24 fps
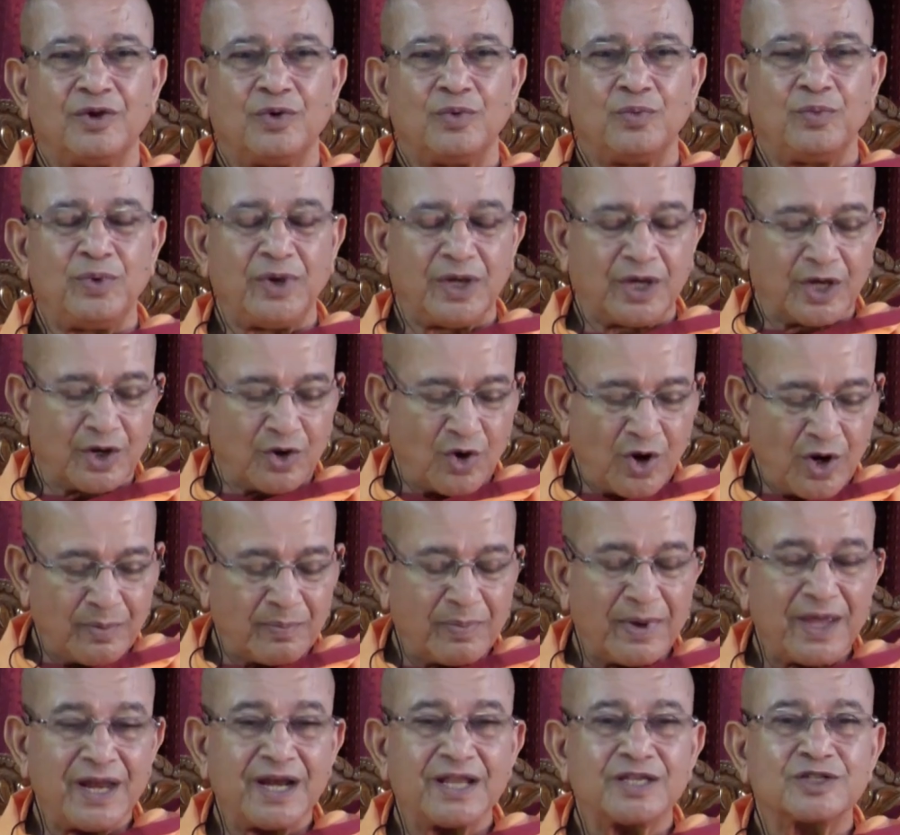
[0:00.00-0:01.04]
We cannot
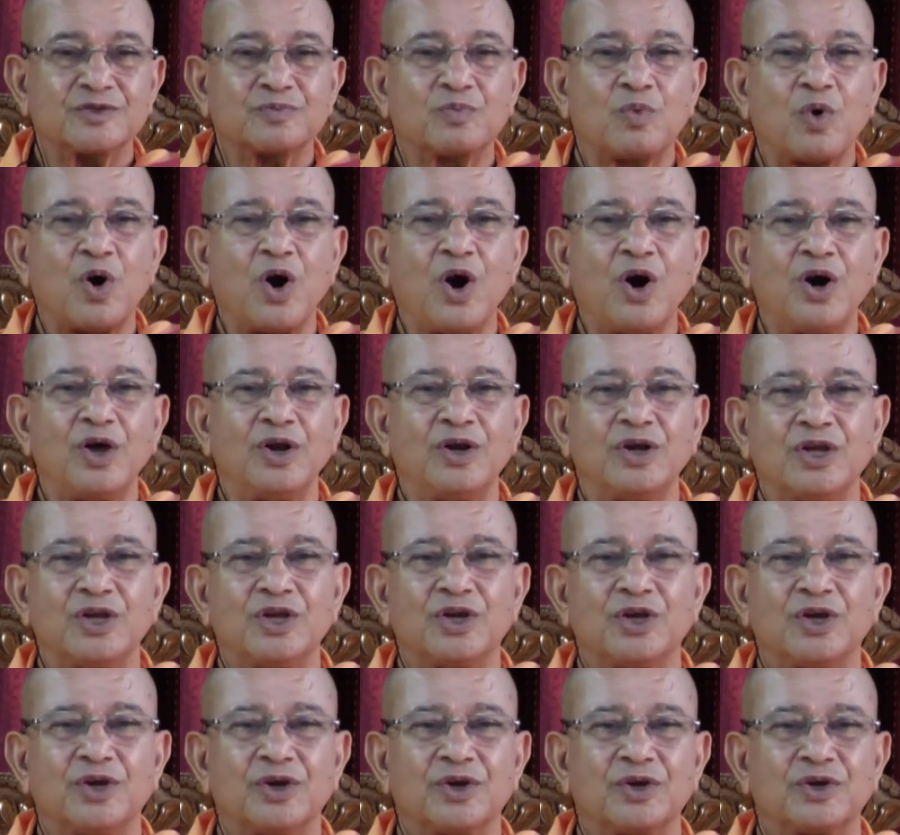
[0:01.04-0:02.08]
bear a small
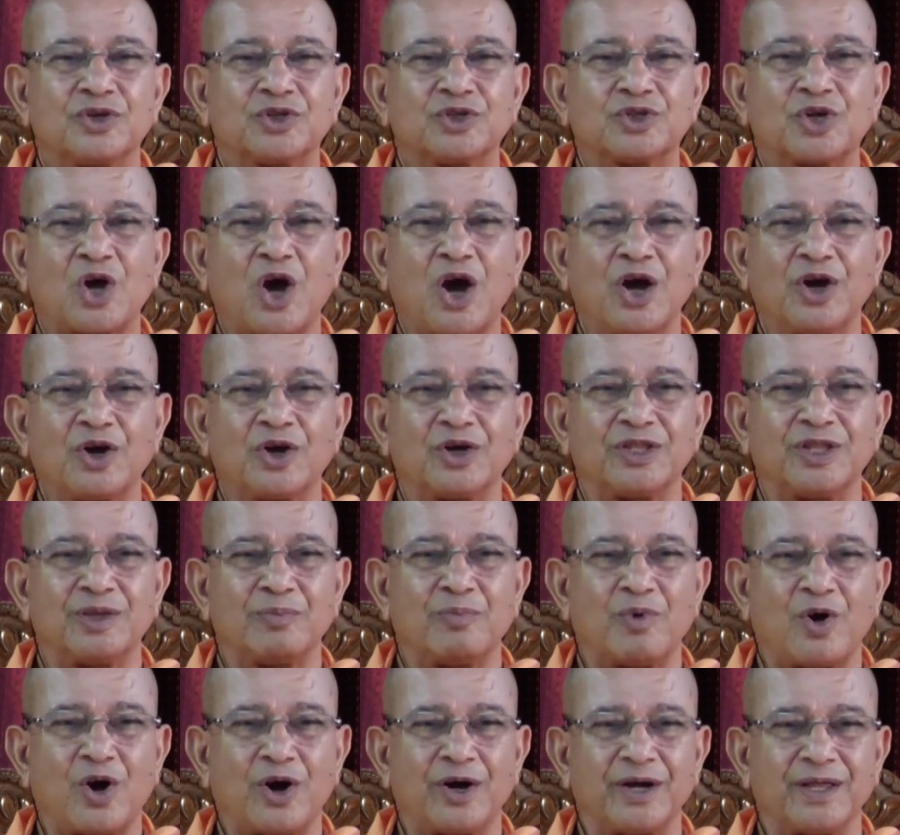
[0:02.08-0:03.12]
shock on the
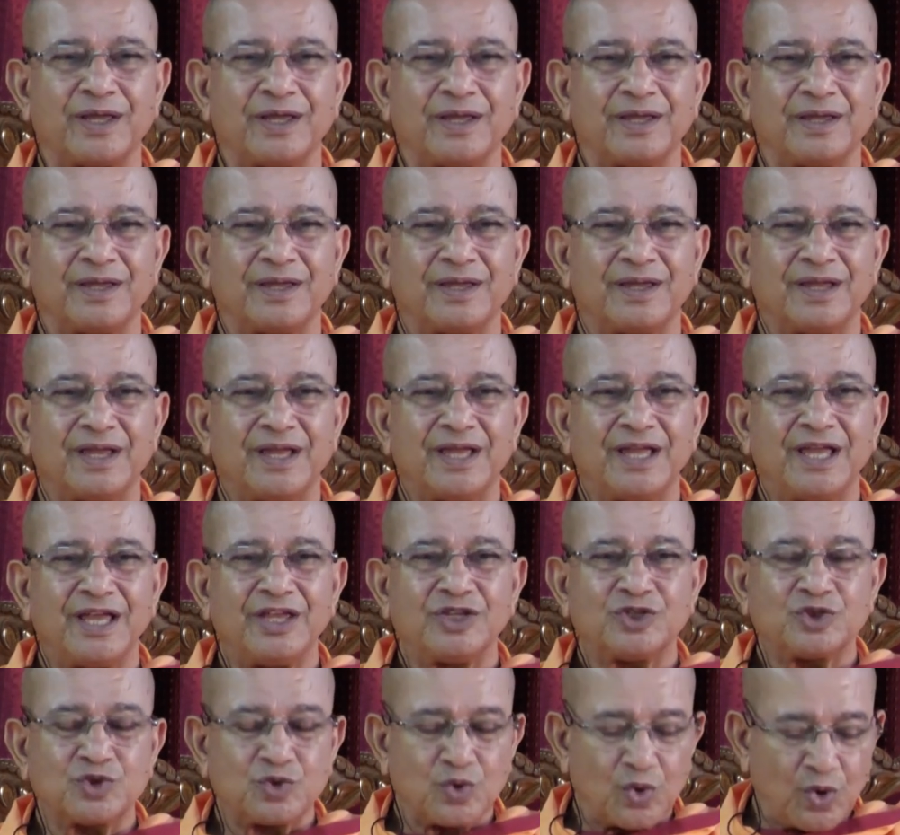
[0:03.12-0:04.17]
body. A
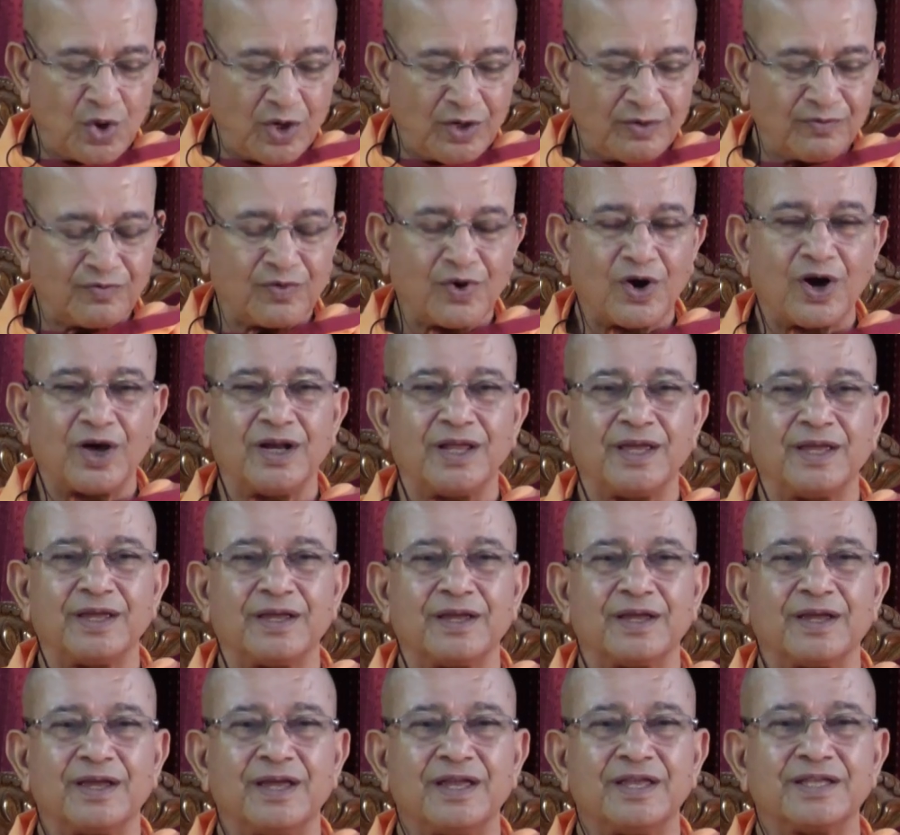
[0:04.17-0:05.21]
stone falling,
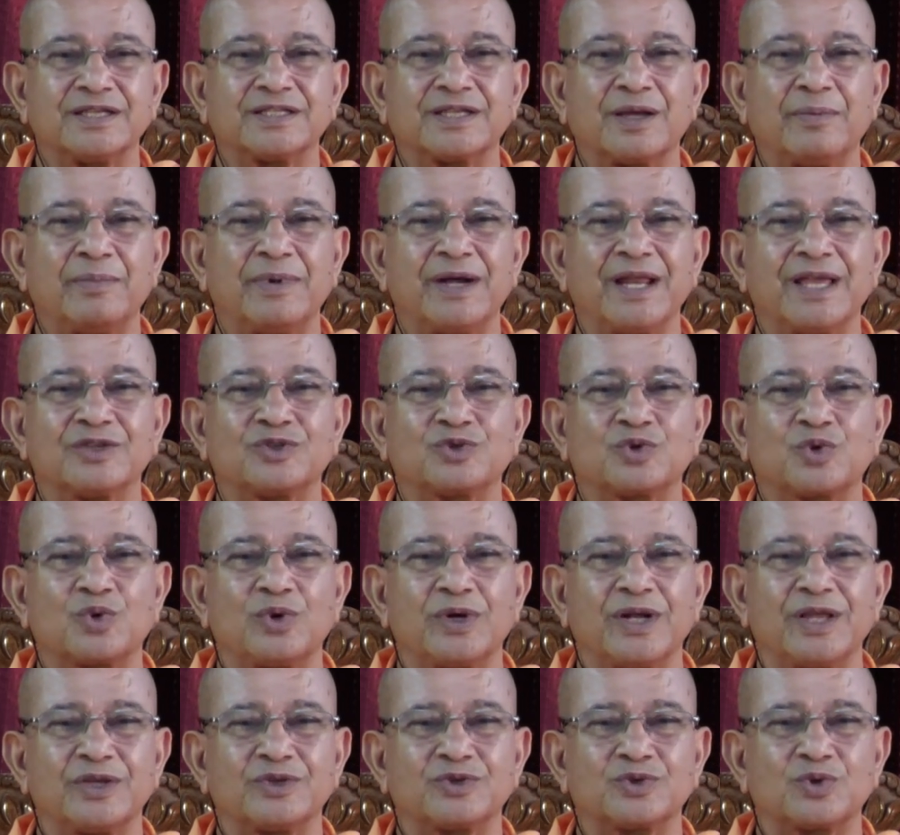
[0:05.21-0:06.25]
somebody has
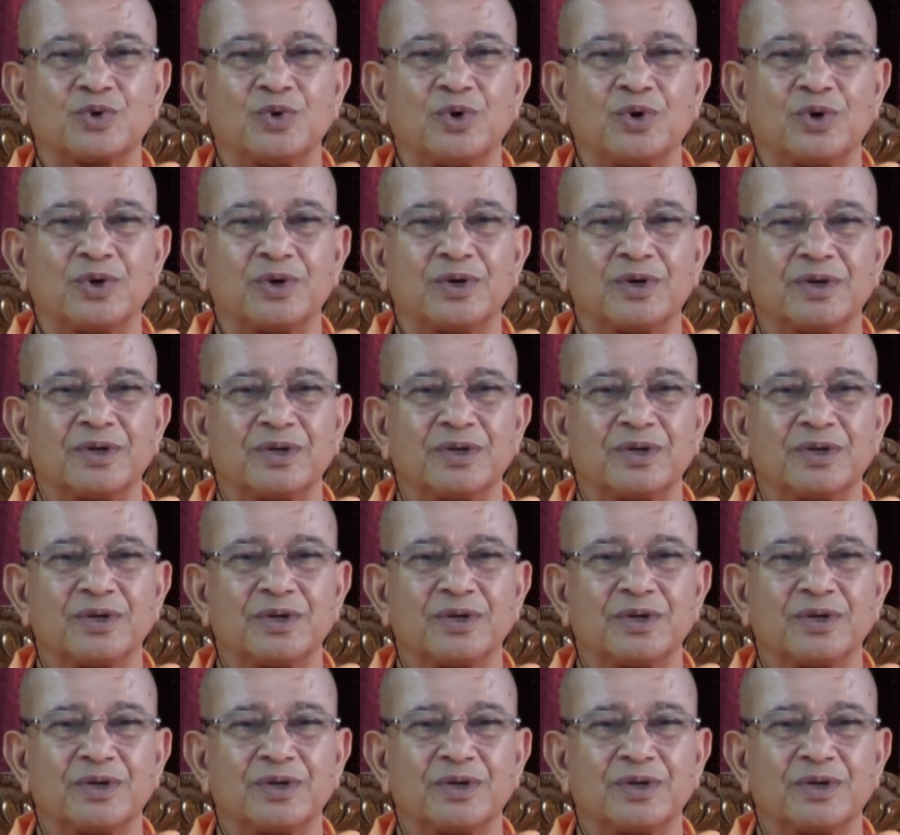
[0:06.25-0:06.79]
thrown a stone.